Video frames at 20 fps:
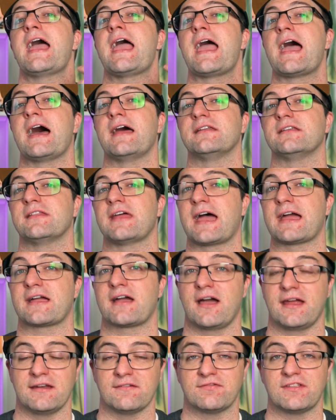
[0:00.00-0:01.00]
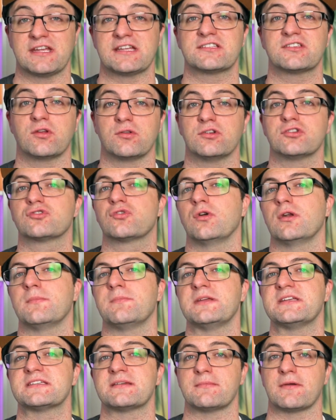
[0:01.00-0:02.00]
and that kind of thing. So there's going to
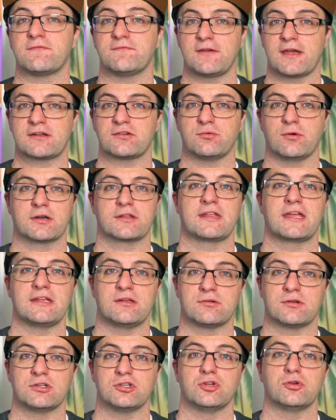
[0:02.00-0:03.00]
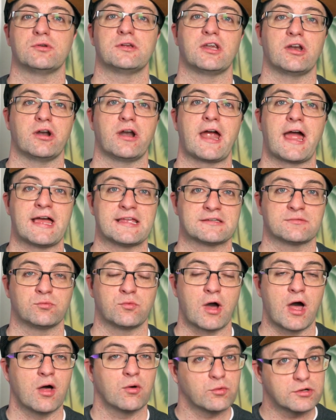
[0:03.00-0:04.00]
be some effect work that you can do here as well,